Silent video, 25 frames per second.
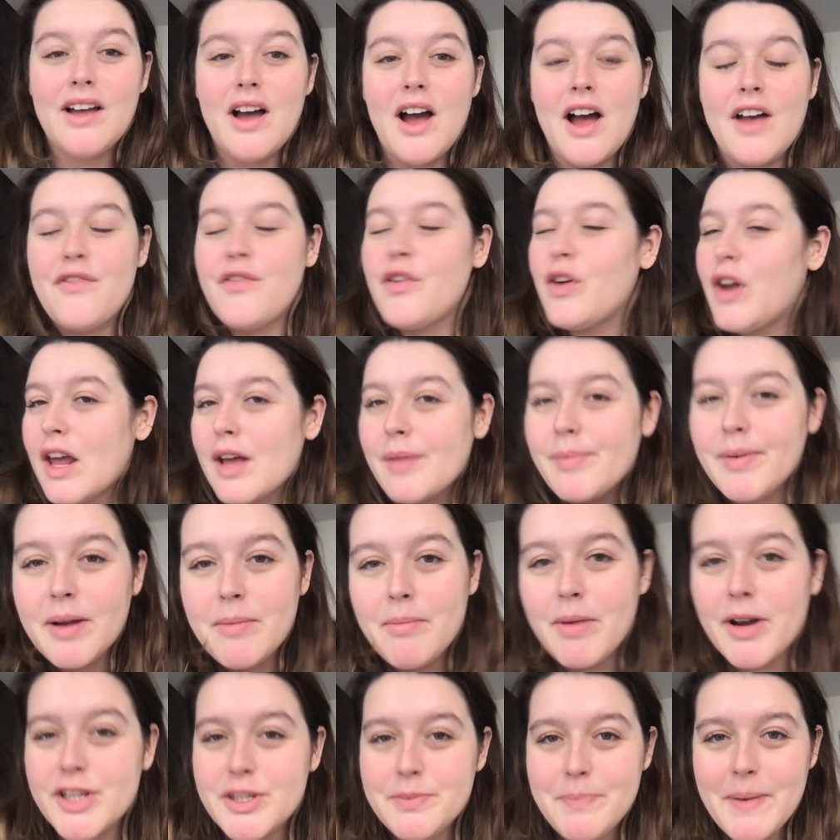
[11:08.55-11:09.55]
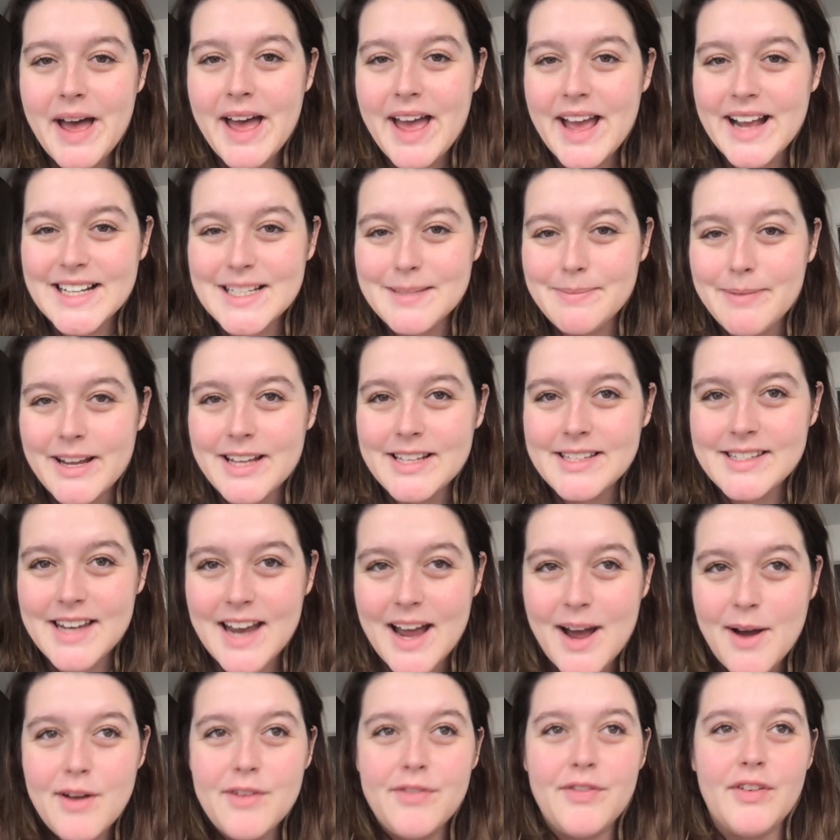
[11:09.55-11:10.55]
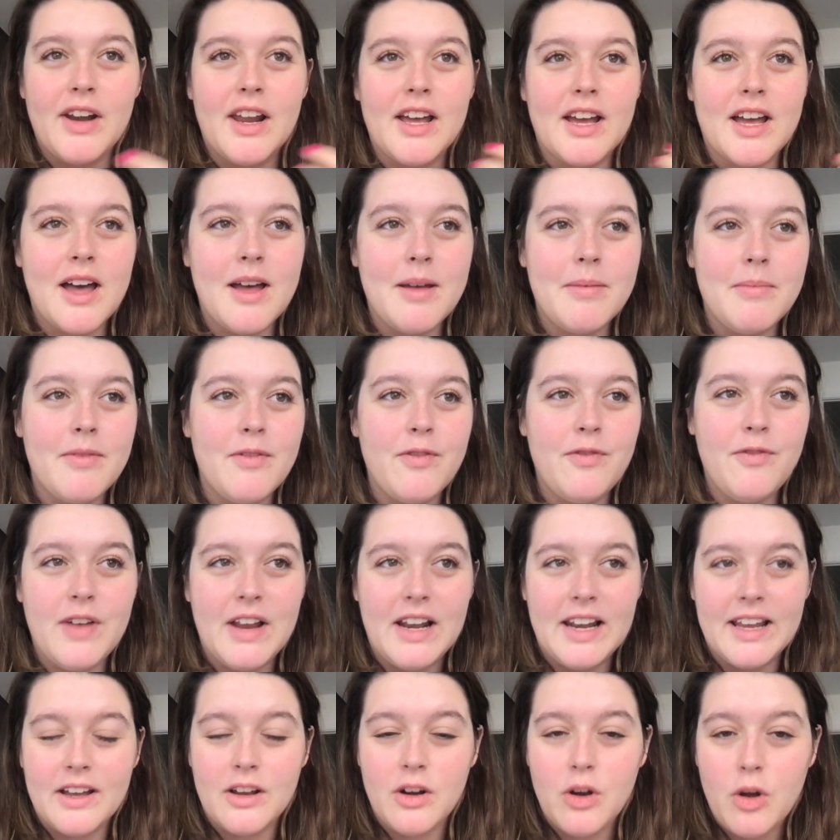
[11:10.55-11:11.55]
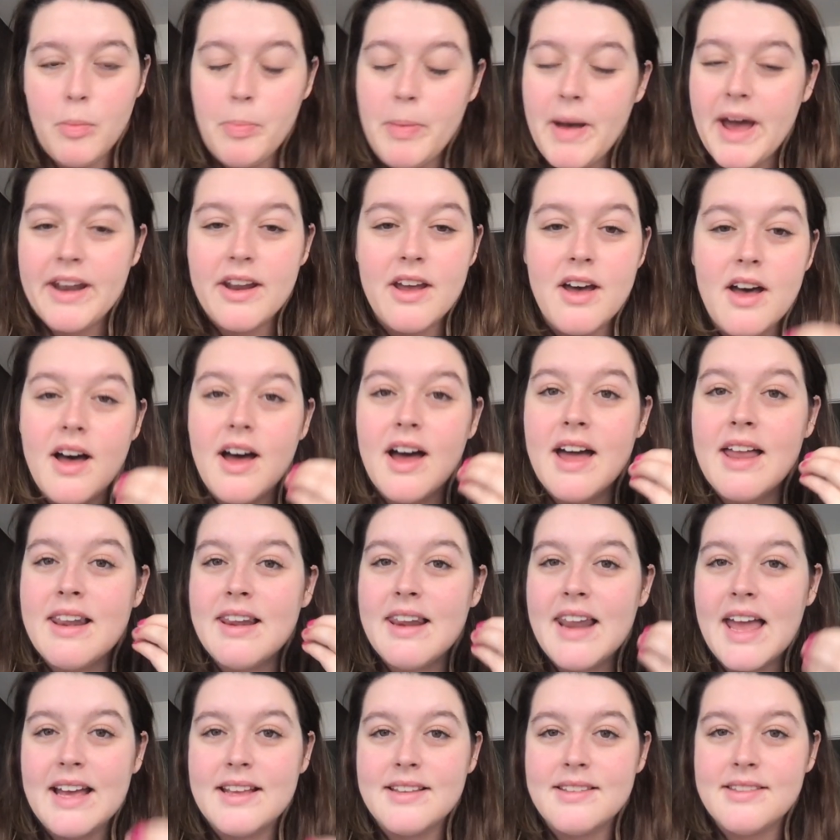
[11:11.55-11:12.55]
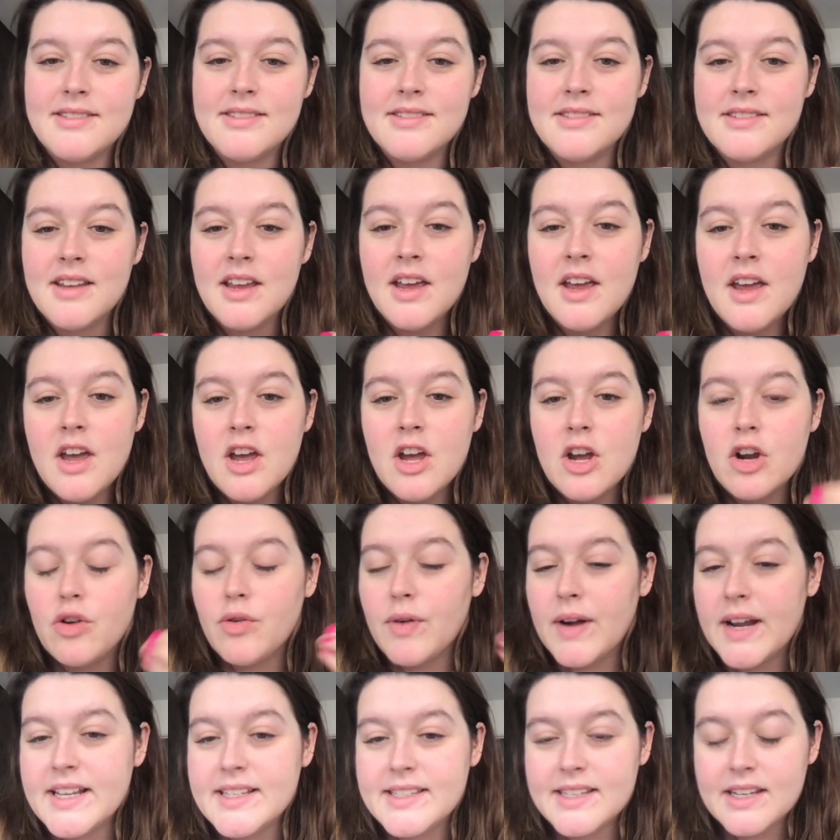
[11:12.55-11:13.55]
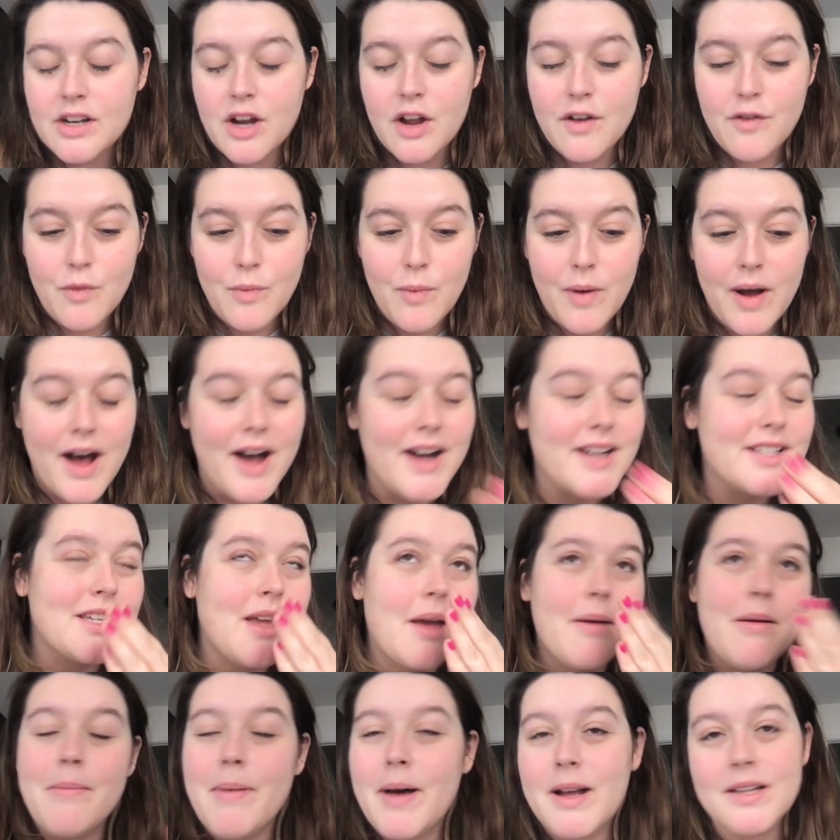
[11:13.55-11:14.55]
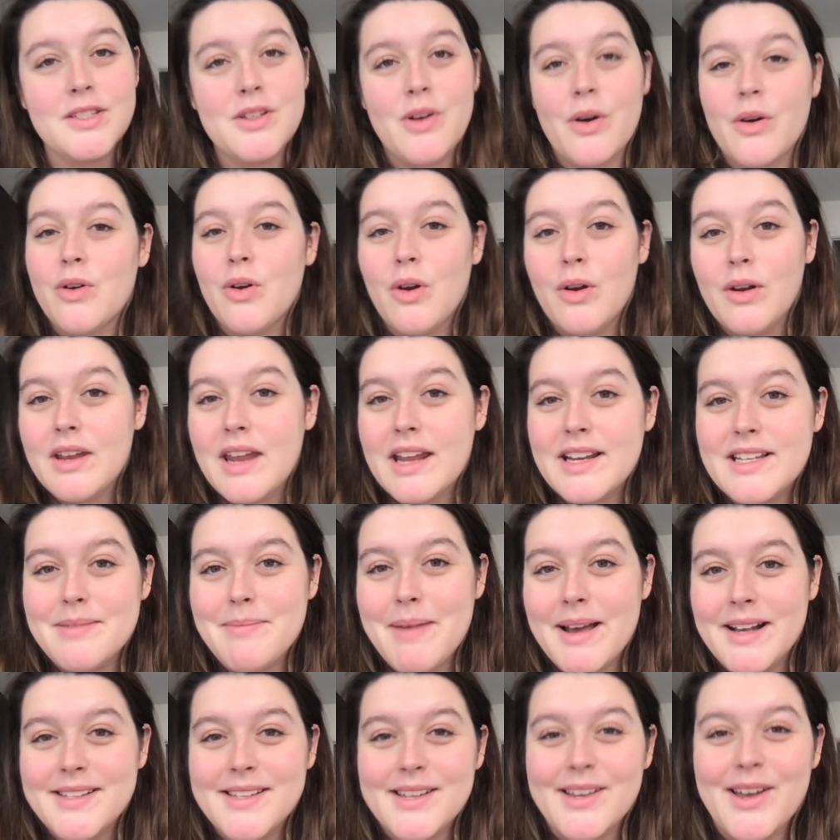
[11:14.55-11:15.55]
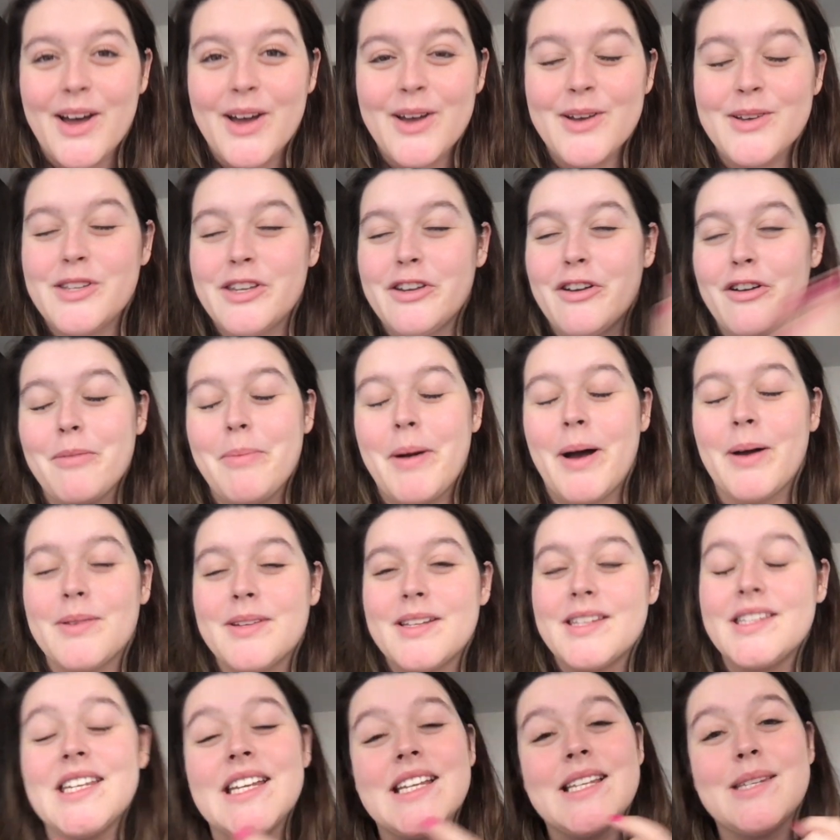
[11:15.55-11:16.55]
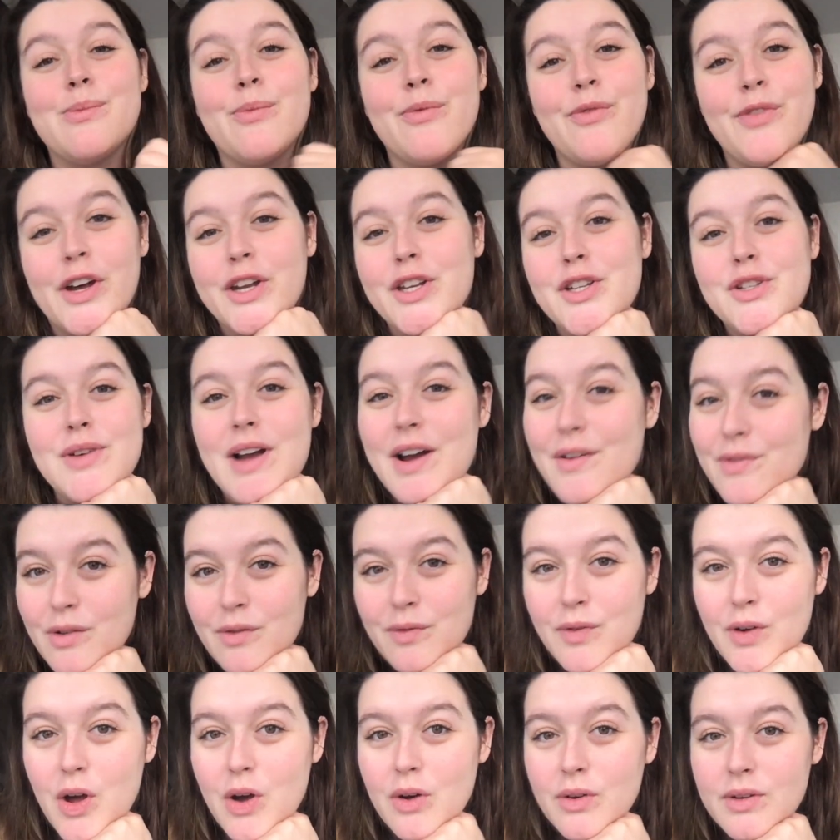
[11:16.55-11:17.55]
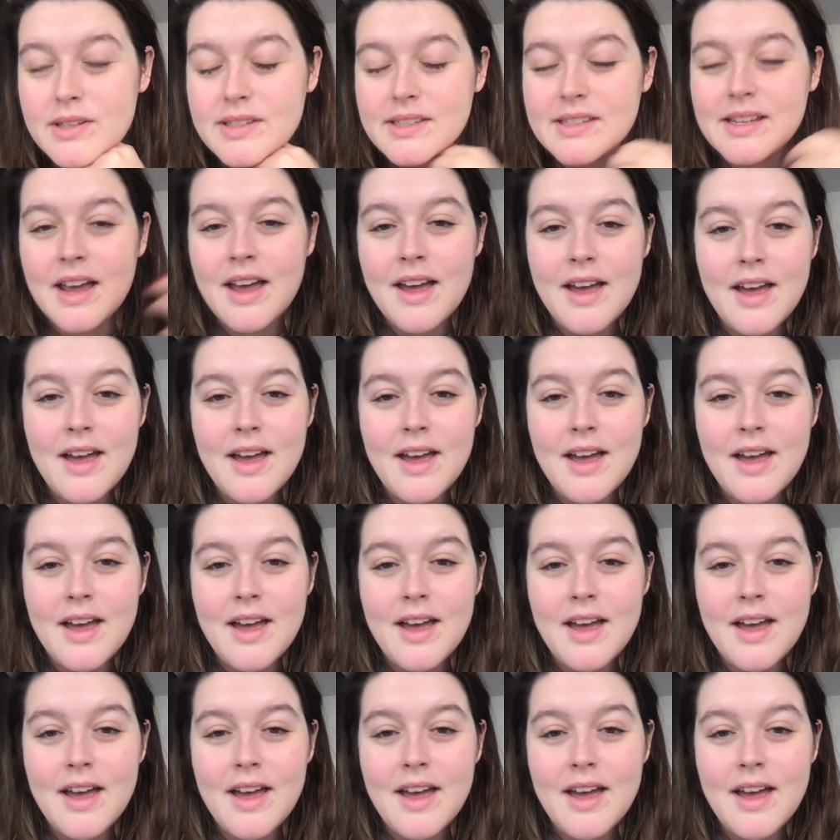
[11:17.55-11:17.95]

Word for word: I feel like I'm in a much better headspace now. I feel like I'm feeling a lot better, less crazy and overworked. I'm about to go on holiday to Mexico, so you're about to see some fun travel vlogs.